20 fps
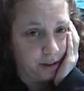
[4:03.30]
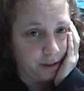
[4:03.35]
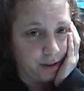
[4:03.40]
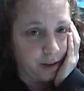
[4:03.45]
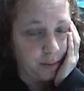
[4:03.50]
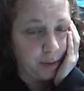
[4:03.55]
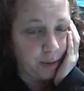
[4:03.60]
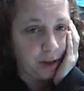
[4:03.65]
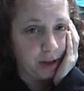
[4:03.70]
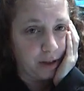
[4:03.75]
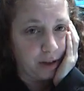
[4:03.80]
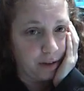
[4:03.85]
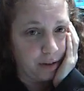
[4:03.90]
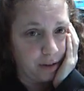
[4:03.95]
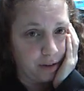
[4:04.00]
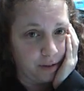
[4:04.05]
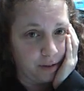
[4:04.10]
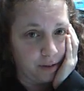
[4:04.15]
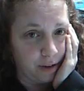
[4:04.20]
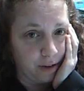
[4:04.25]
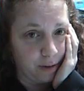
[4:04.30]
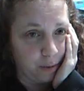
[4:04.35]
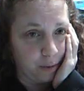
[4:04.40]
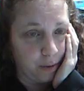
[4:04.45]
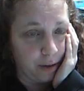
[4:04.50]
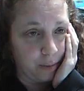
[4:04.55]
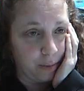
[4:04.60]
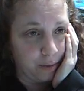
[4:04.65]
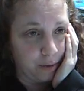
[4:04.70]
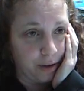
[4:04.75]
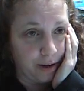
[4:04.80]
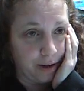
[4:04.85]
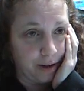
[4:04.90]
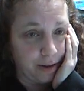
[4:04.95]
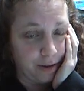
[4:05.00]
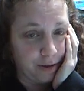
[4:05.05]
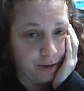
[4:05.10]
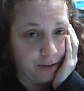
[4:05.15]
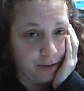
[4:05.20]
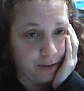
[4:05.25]
not making a lot of sense. When I'm
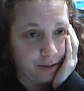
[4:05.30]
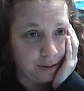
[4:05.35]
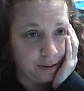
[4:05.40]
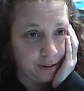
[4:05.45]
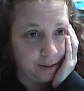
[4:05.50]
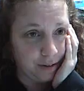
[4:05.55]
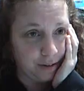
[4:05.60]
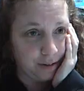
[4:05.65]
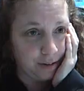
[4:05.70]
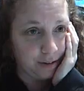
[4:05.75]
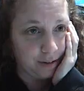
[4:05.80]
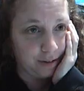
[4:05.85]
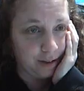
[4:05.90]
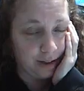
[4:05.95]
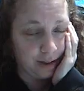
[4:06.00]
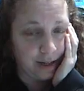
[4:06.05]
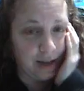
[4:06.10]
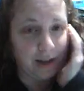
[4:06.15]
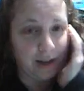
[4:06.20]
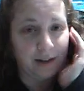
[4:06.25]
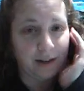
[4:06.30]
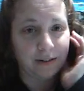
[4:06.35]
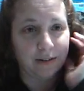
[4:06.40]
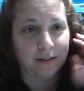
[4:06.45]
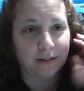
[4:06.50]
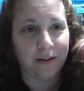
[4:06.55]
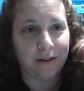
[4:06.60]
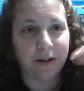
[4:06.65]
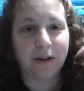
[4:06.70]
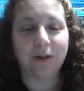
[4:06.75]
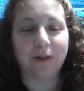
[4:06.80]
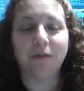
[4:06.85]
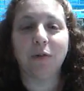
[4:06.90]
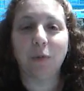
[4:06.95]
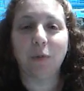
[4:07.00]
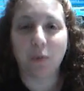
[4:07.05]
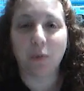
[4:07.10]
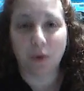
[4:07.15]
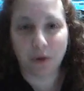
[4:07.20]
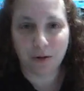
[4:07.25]
tired, I can't think of
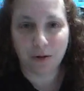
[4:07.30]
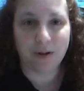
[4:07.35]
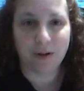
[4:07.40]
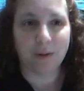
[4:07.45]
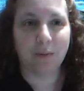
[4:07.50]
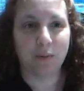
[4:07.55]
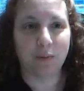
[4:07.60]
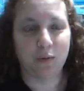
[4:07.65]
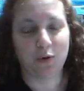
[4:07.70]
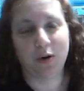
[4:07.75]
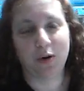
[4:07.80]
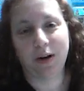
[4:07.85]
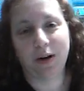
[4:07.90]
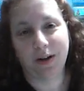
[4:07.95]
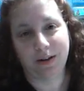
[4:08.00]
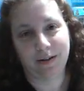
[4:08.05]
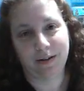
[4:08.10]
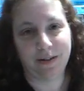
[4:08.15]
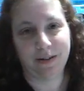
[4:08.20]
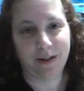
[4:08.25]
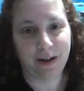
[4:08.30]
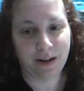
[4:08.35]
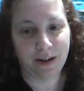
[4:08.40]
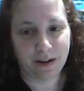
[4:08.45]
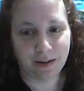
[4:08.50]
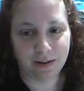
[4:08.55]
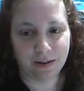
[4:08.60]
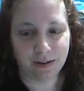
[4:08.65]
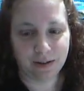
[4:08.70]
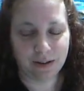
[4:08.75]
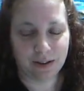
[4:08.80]
the words I'm trying to say.